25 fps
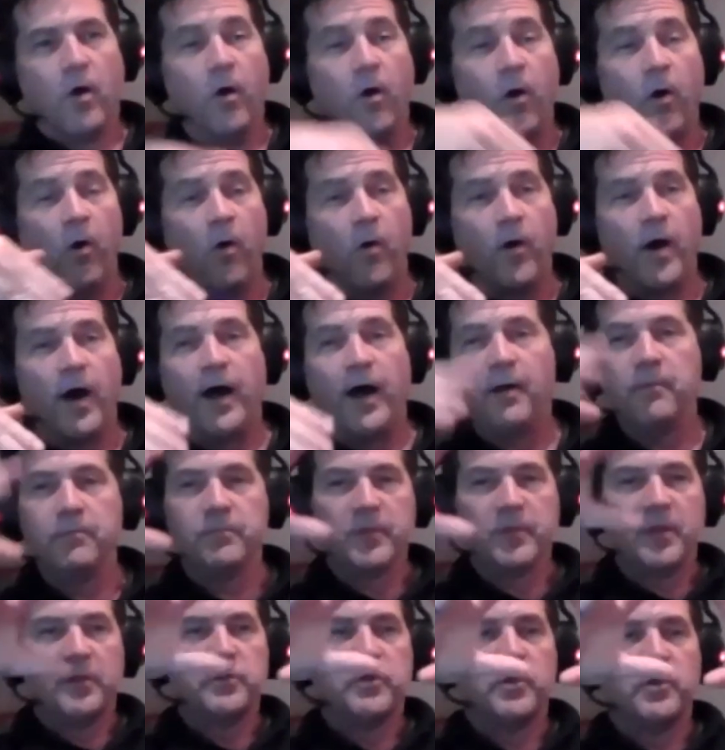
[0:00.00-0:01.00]
Or
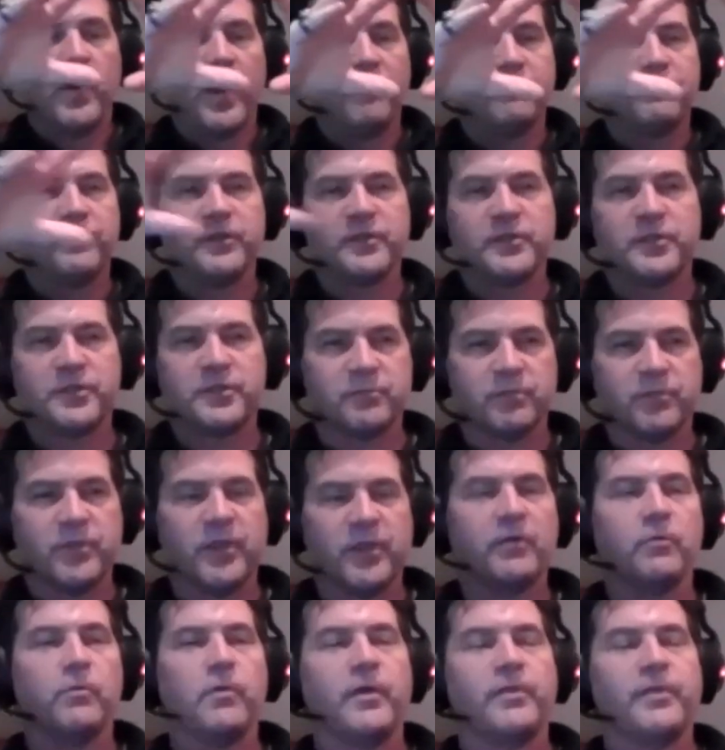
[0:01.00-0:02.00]
you have this
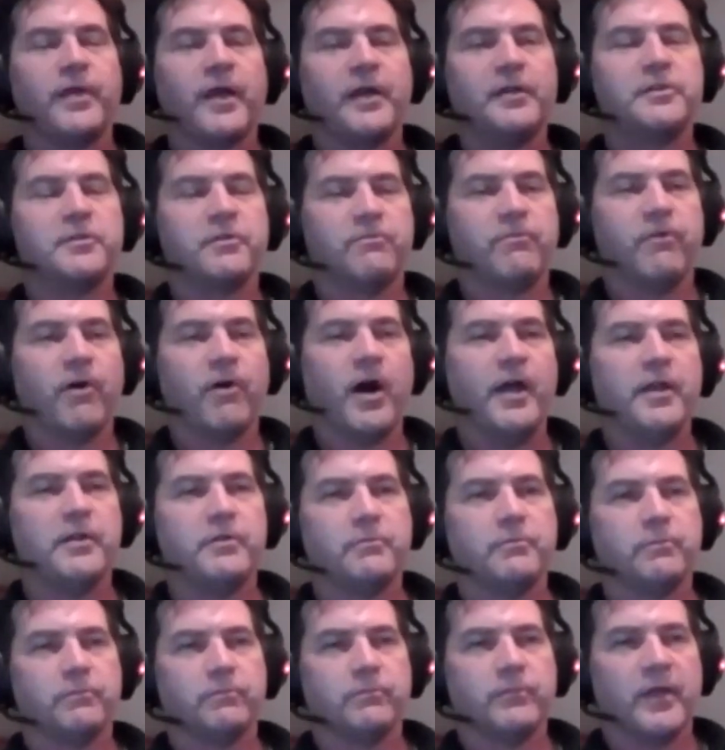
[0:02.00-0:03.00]
thing where they
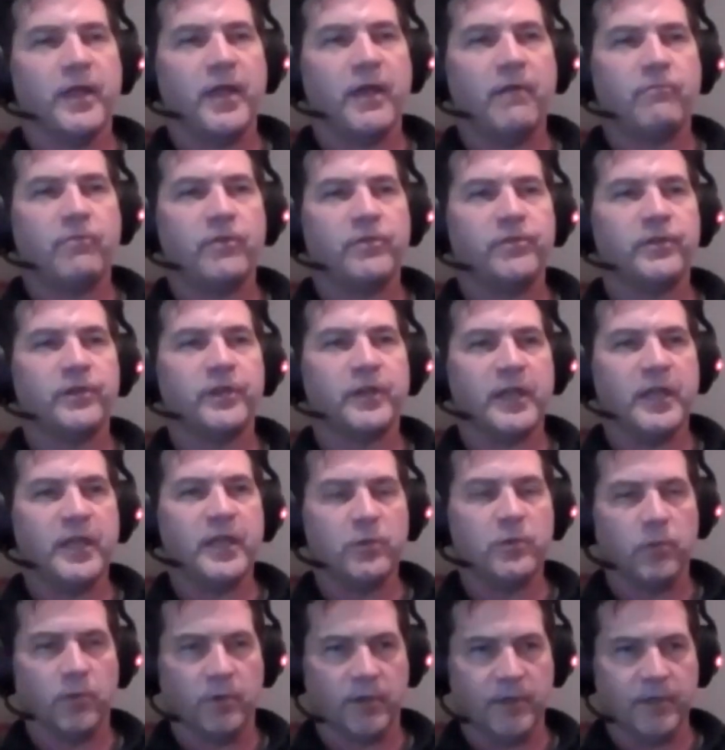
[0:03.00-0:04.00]
divide everything
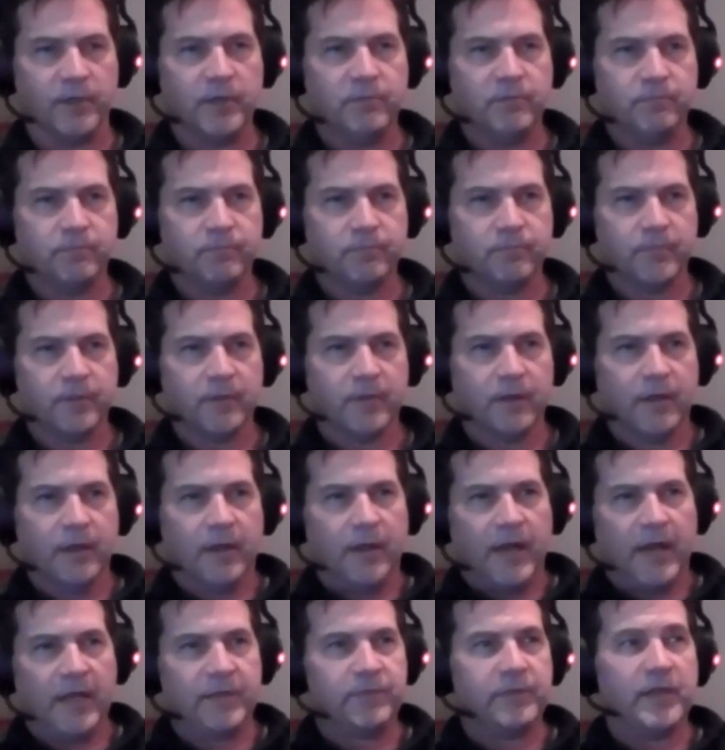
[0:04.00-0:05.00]
equally,
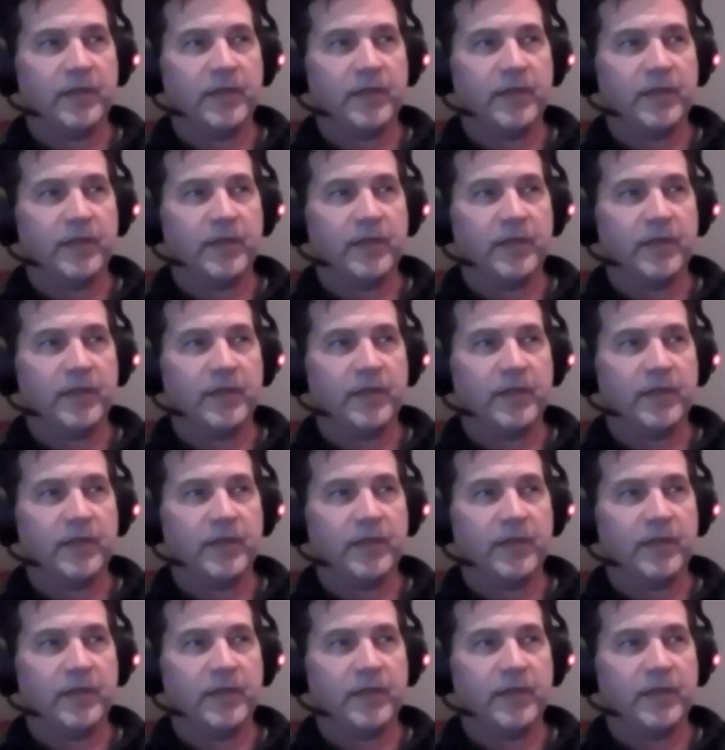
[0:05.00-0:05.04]
and